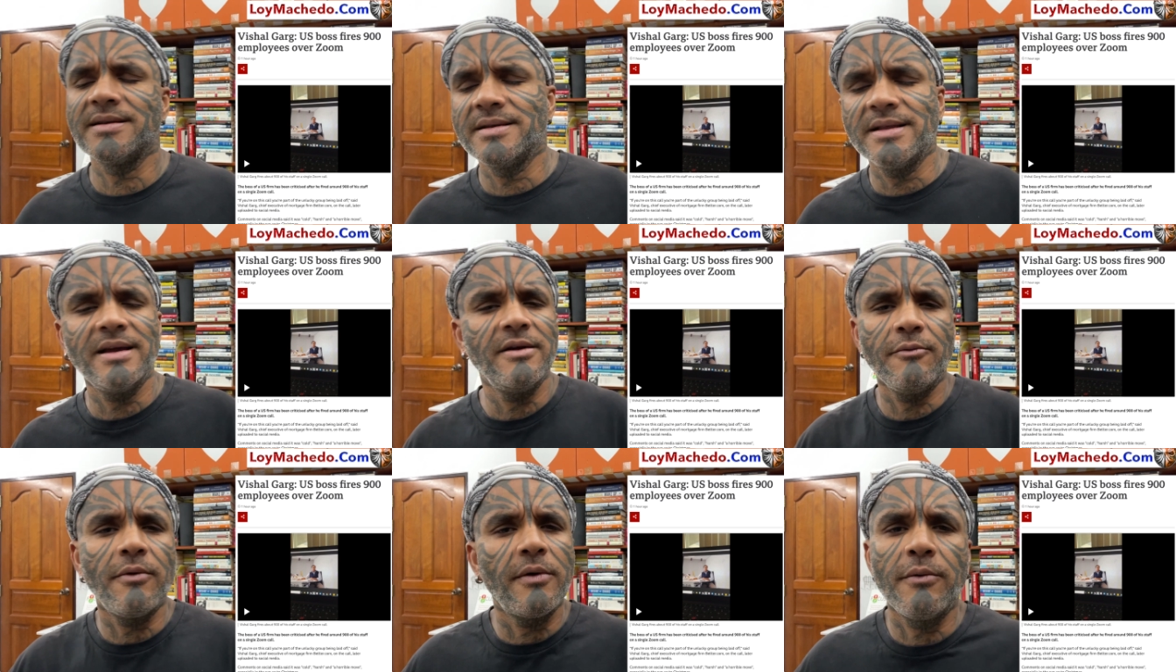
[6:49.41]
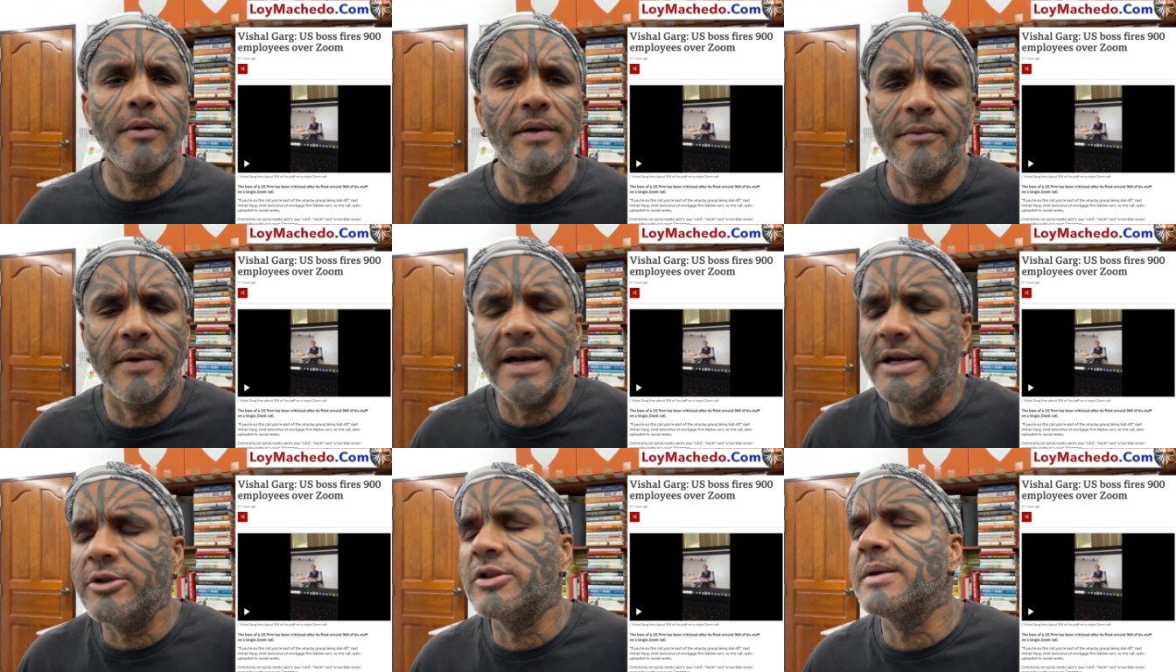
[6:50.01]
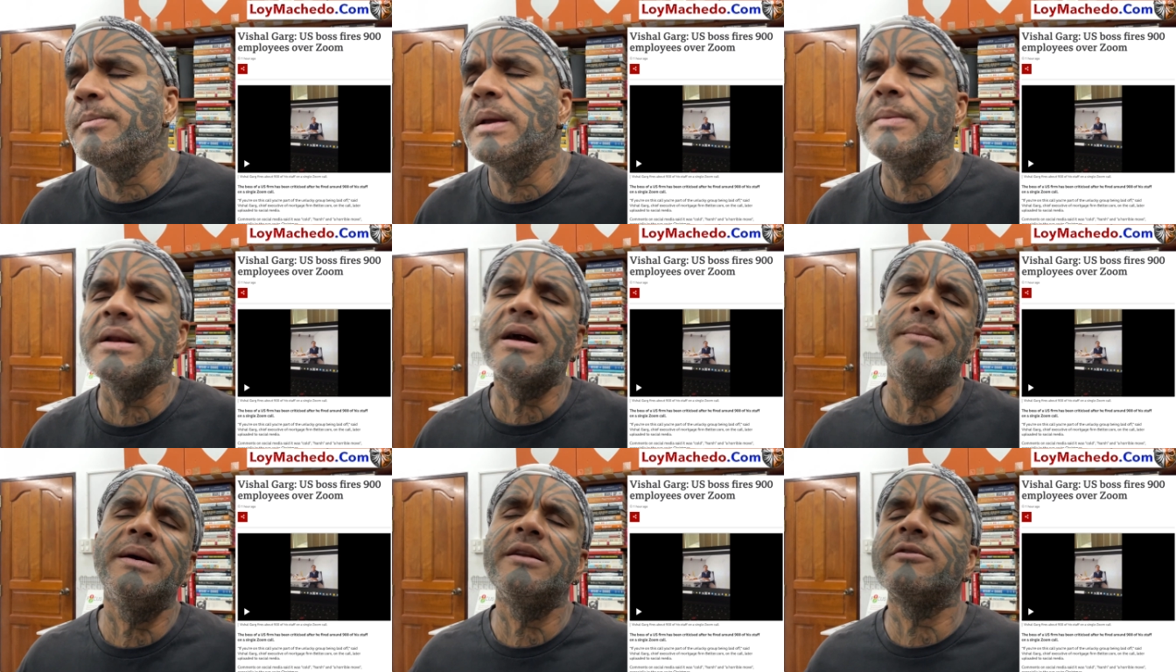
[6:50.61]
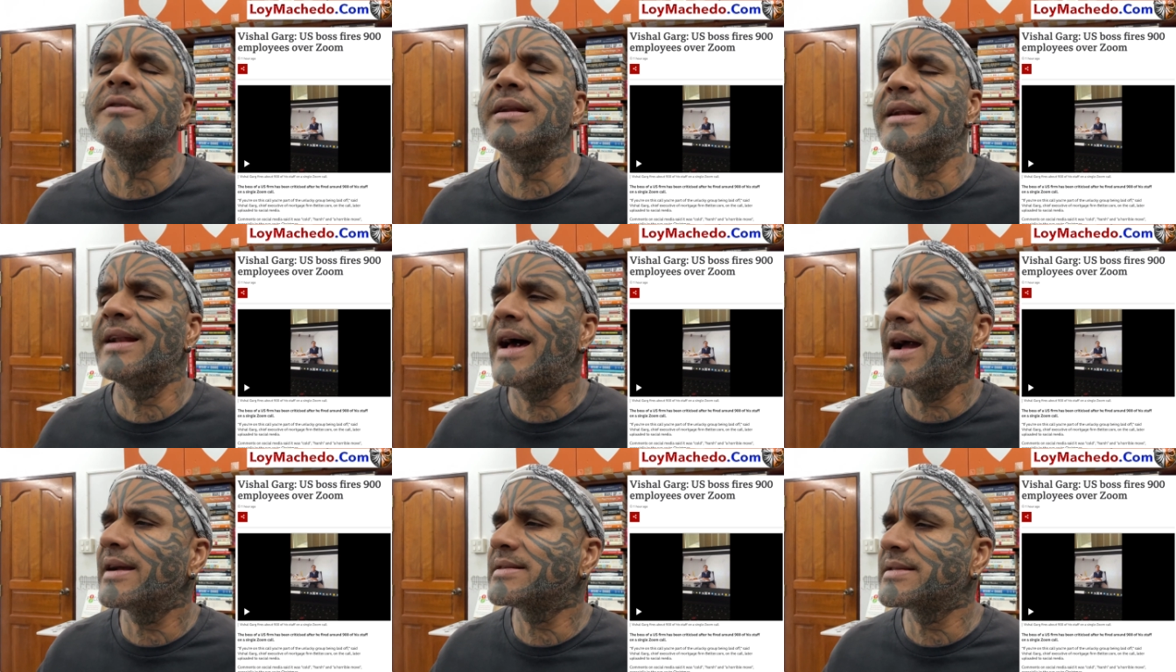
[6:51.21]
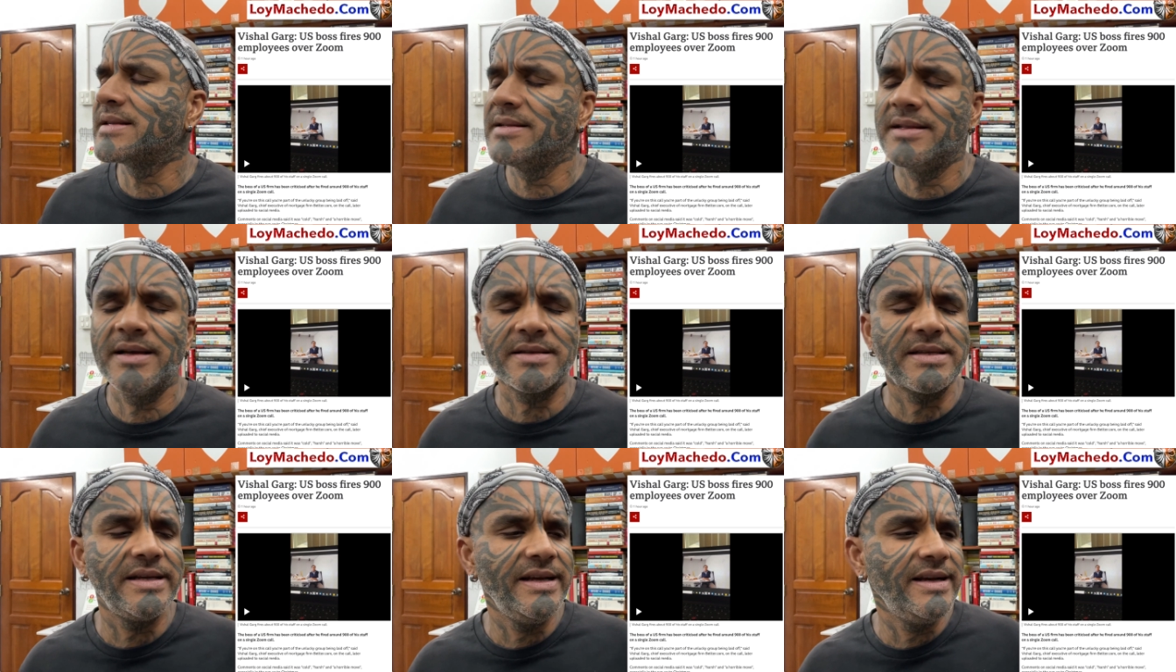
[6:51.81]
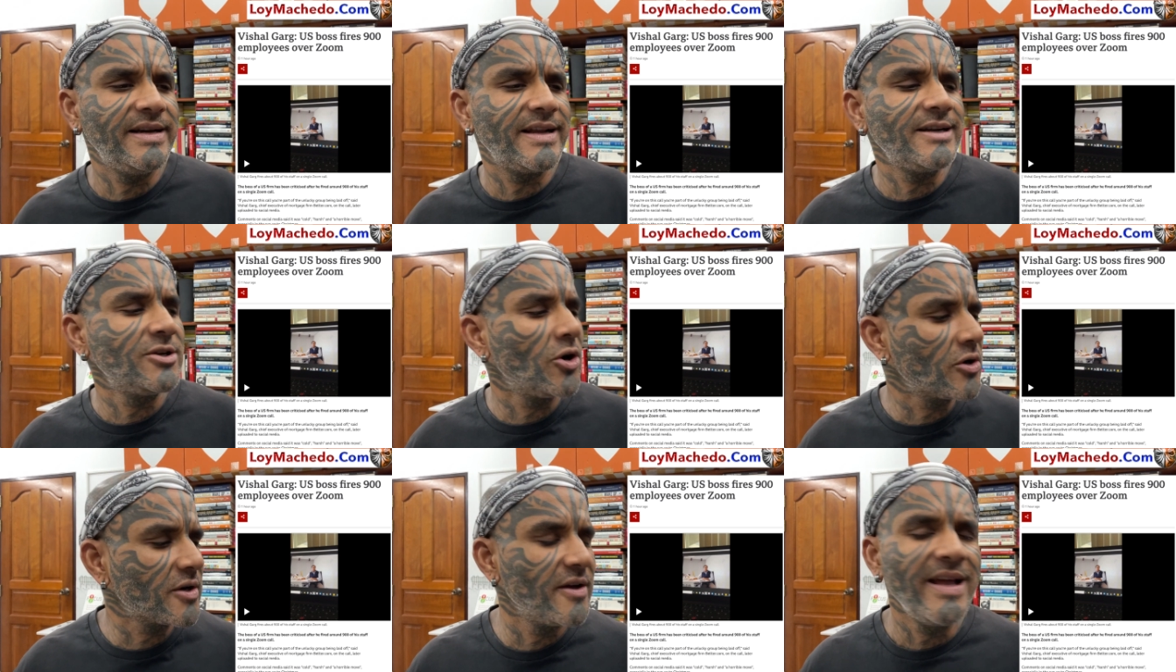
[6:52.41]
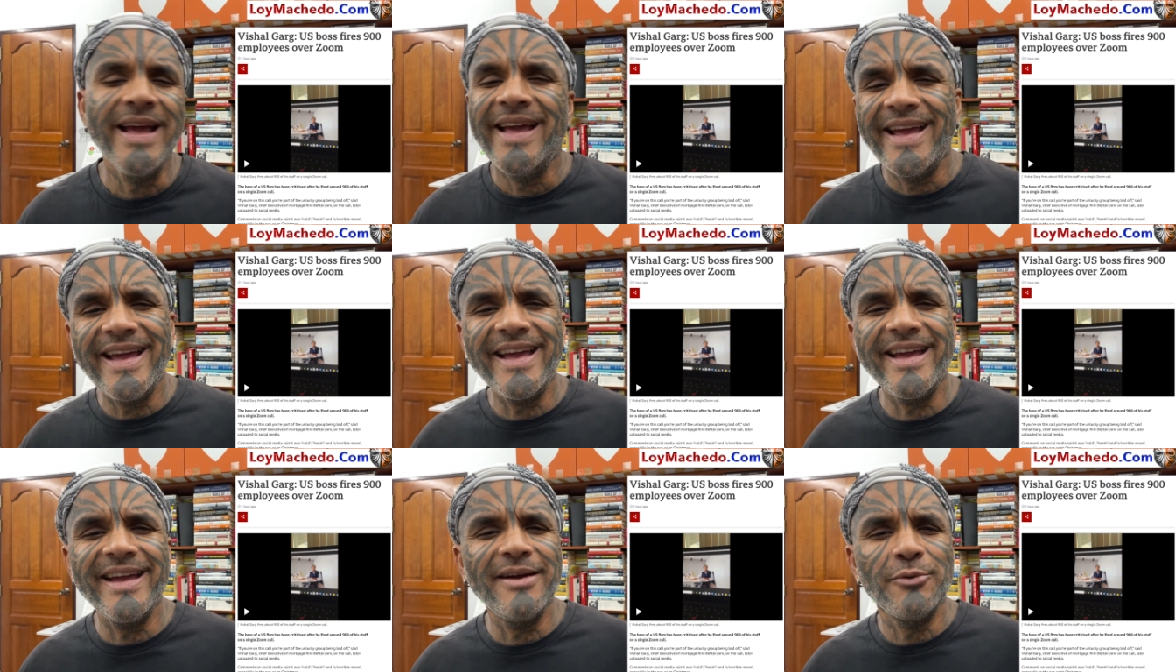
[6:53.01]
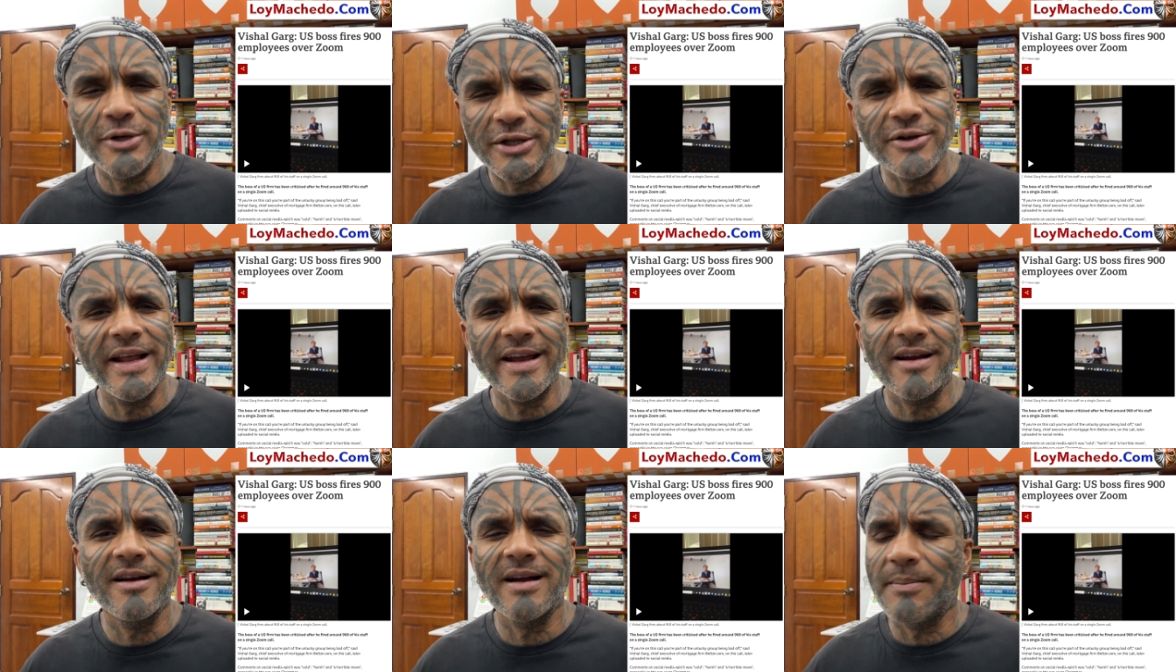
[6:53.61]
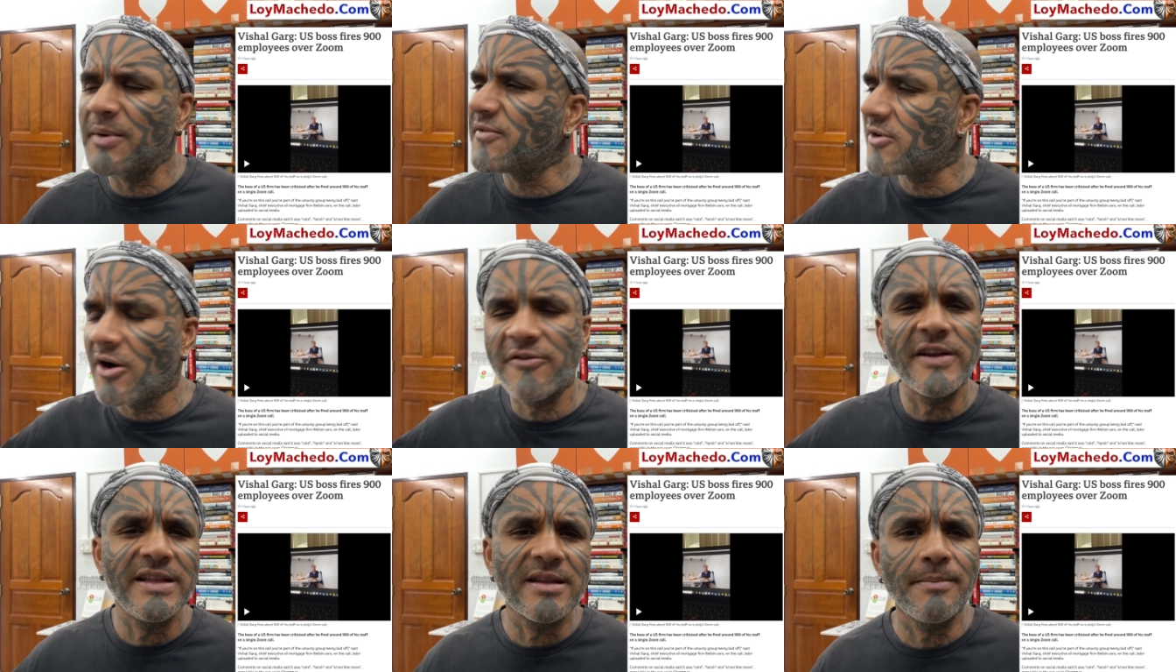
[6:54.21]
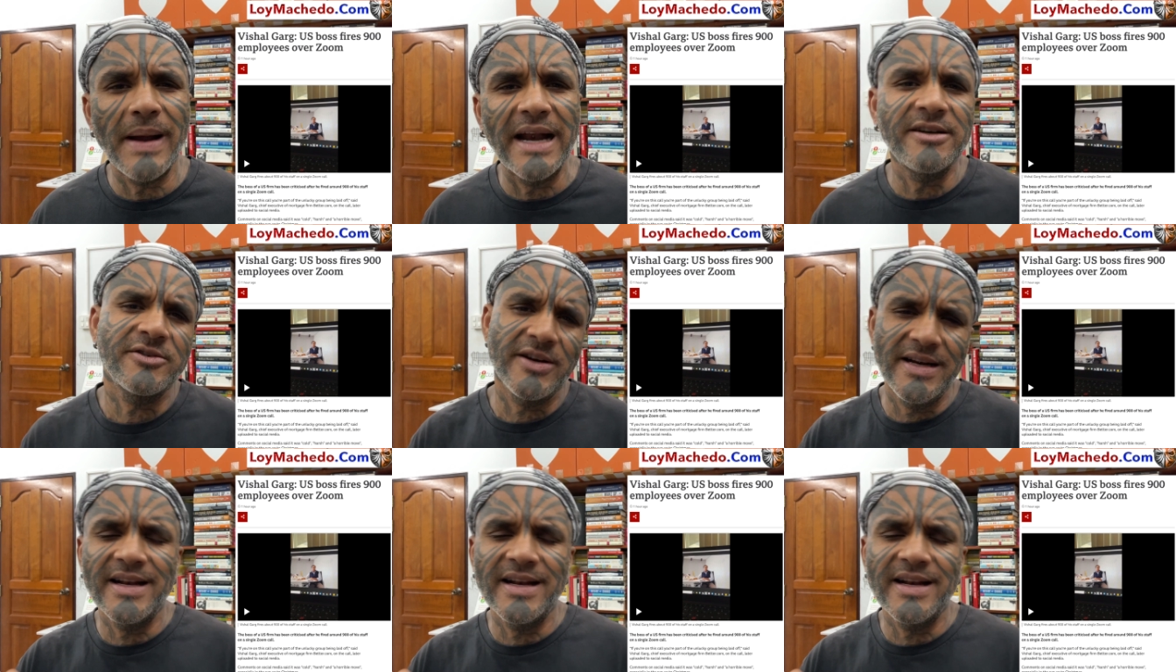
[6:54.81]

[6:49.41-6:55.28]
Why do you think people come and relax in their seat and talk to, hey, would you like a cup of coffee in the pantry?